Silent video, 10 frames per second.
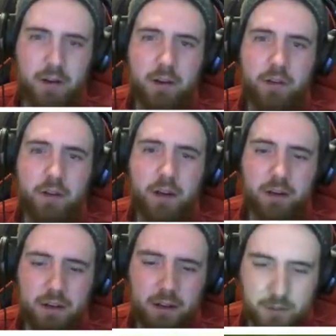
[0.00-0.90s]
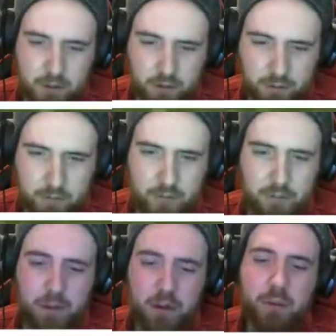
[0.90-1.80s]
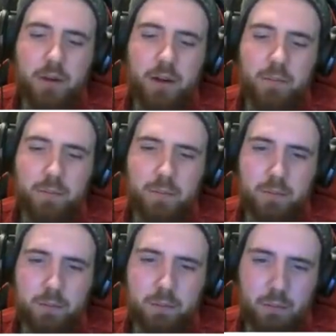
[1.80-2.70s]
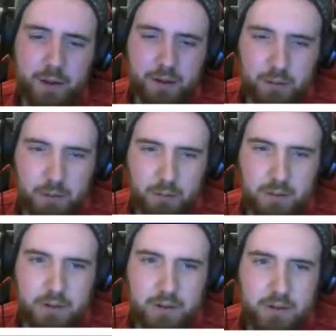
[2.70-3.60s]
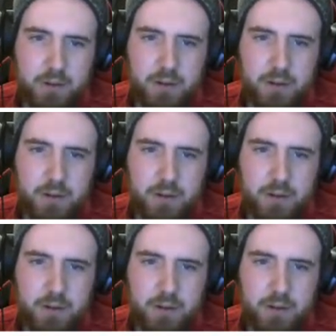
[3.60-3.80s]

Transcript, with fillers: Exactly. I'm going to place one down, break the one above us.